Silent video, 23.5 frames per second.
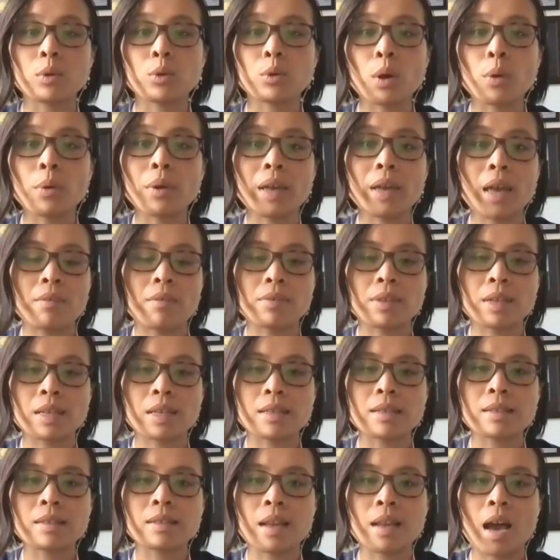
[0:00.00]
Growing
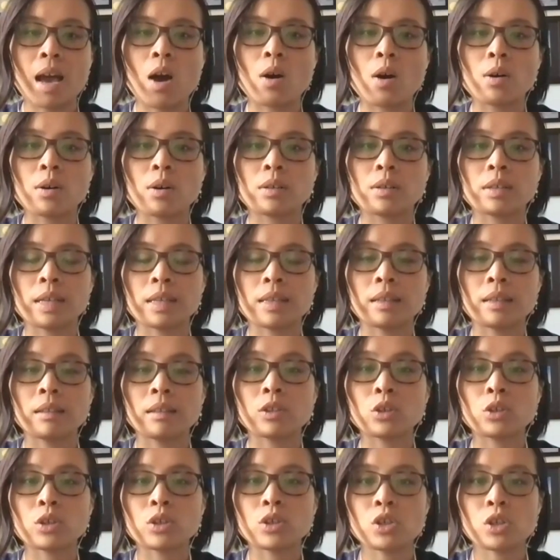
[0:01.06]
evidence now in the
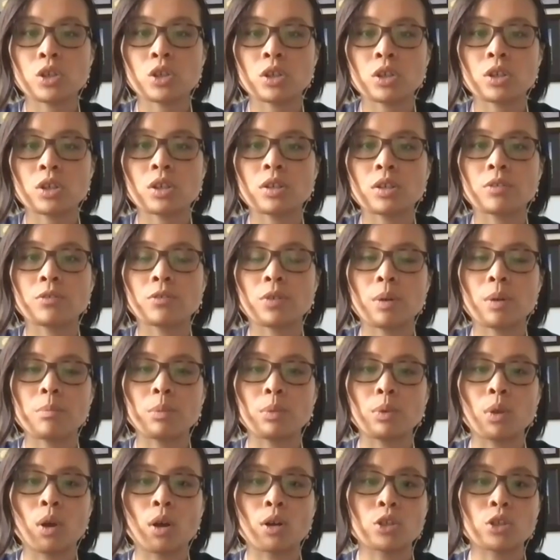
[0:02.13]
literature from
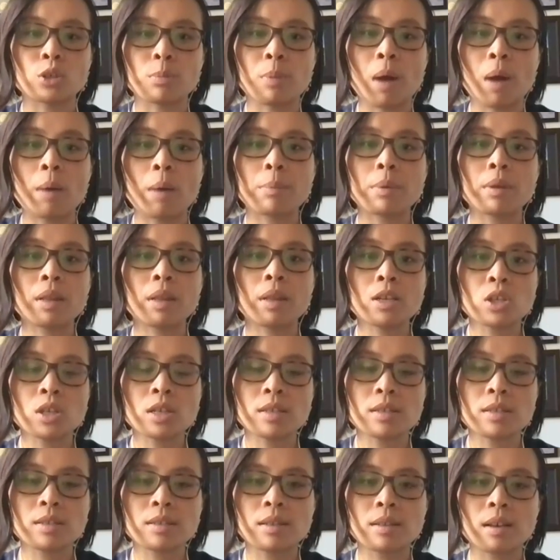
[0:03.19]
larger
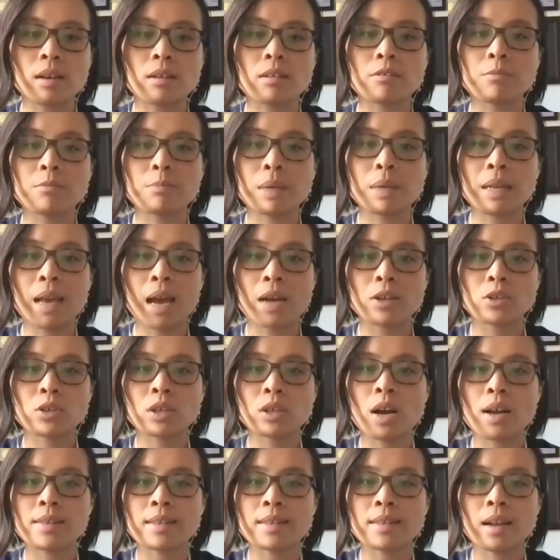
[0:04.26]
populations of pediatric
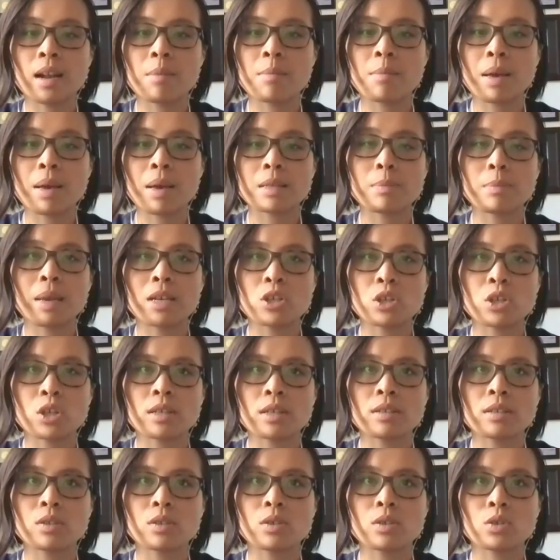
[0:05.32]
onset MS
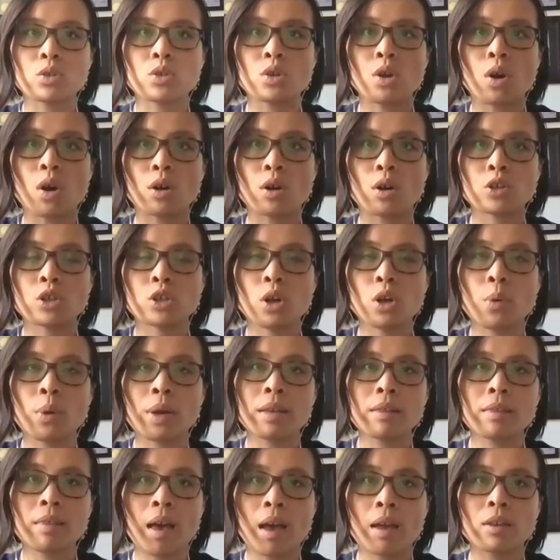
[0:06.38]
patients are
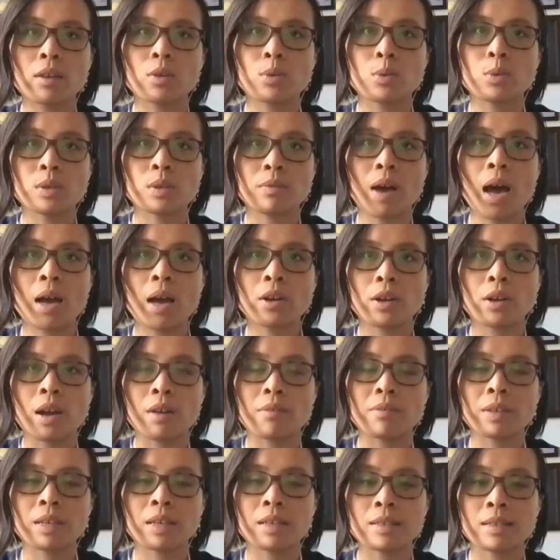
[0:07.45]
showing that use of higher
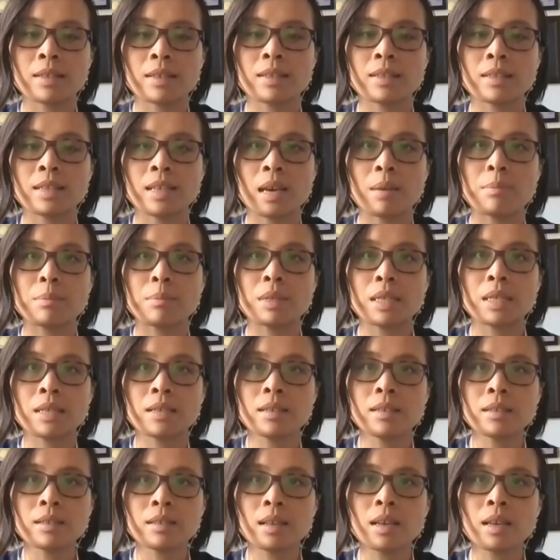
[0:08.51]
efficacy
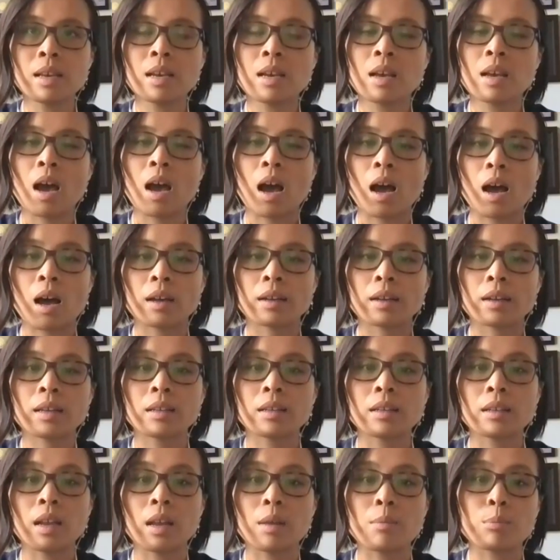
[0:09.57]
DMTs
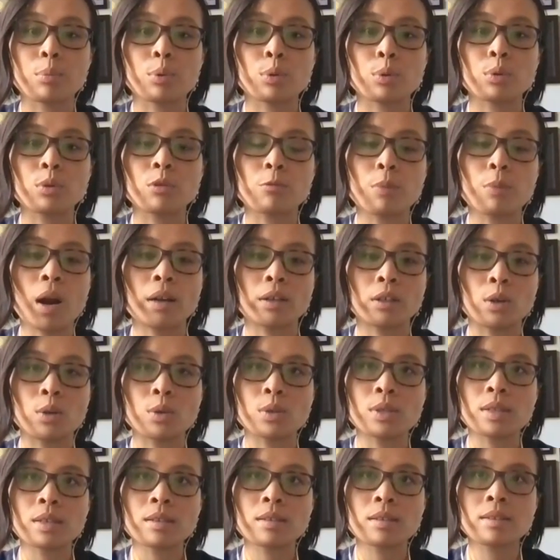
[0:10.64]
can improve
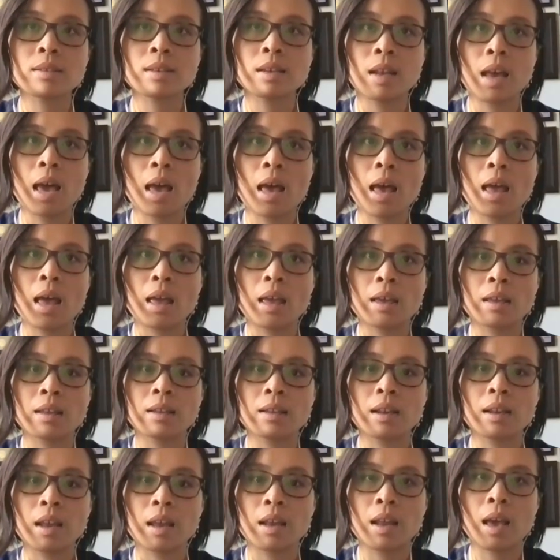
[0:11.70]
prognosis
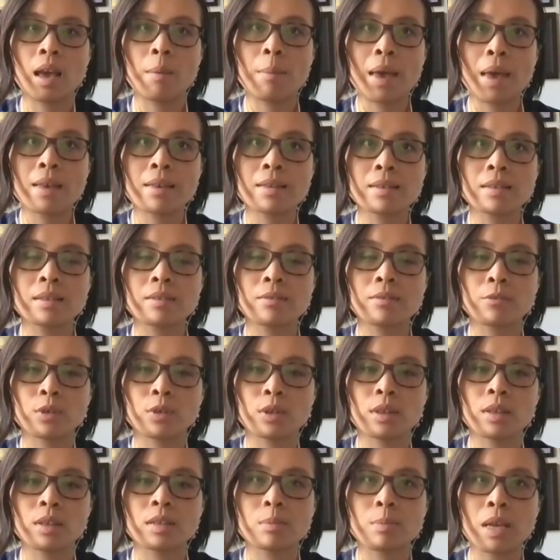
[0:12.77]
in MS for
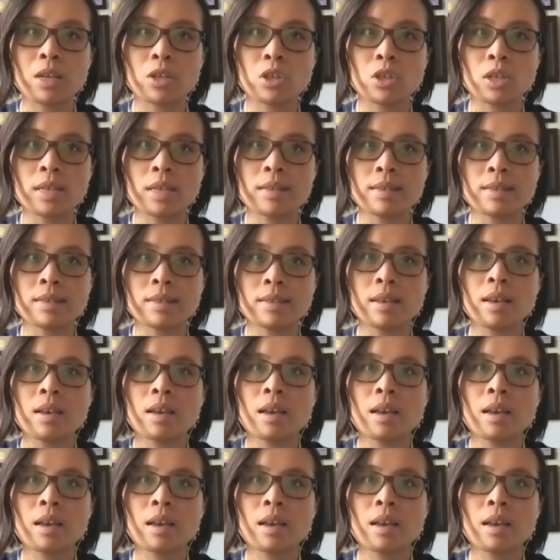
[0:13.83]
these patients.